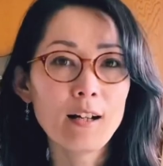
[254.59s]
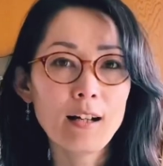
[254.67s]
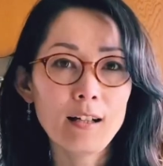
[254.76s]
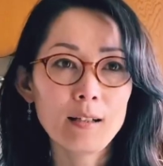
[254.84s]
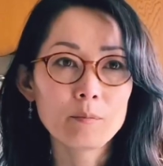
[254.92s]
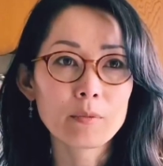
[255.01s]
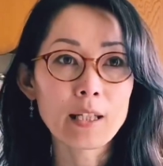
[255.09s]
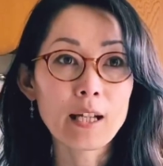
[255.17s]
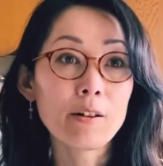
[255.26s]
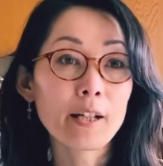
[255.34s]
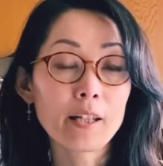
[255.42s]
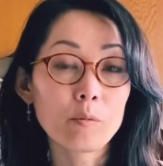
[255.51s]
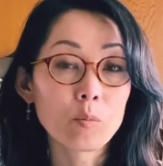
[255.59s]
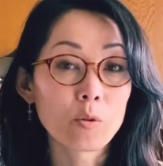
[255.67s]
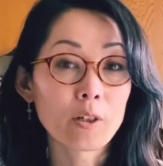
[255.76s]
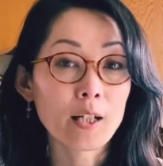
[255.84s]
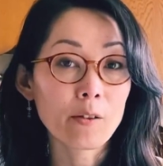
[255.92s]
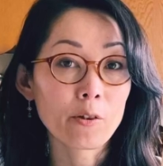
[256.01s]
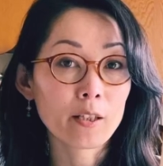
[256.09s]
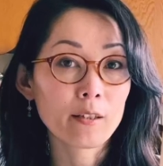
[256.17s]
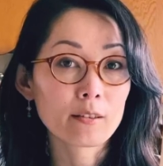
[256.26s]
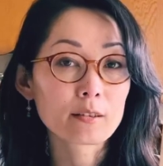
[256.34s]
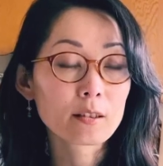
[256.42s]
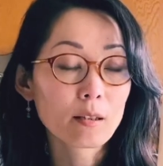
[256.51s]
now I have more
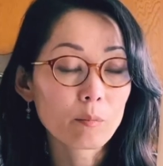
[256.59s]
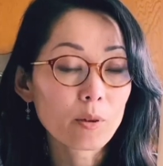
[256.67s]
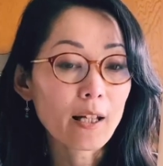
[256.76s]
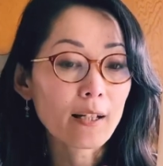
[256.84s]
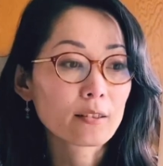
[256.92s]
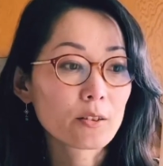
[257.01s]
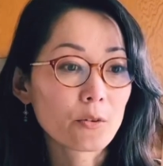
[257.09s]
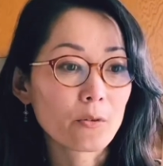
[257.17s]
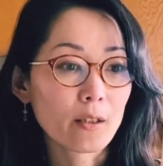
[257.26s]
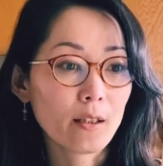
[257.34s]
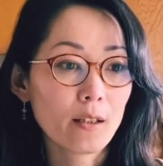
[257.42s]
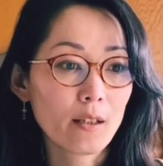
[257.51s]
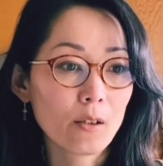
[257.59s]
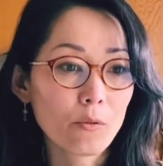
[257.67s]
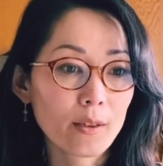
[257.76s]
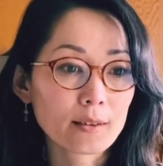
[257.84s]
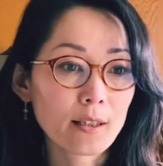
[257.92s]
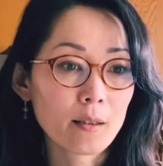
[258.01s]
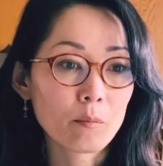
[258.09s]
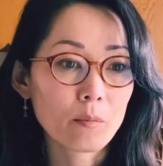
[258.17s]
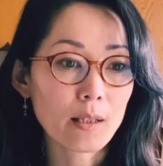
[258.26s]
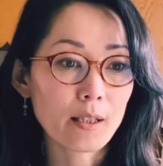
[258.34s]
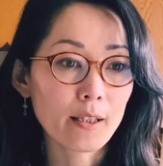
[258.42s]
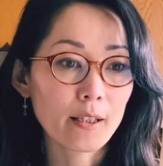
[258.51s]
awareness plus to it within
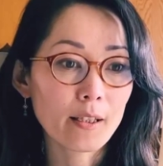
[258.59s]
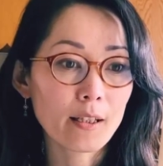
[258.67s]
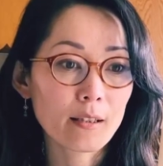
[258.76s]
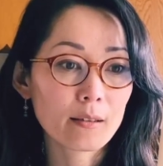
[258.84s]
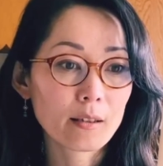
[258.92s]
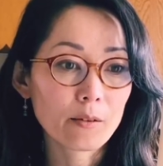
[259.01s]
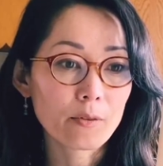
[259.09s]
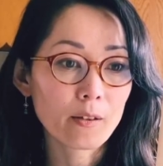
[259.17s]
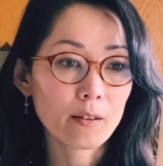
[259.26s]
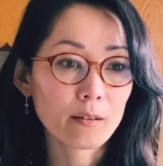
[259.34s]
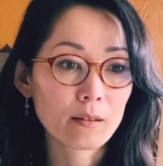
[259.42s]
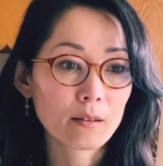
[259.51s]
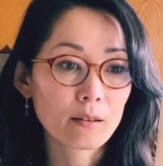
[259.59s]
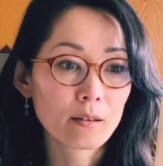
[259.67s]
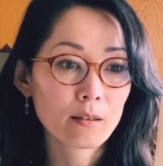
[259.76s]
my different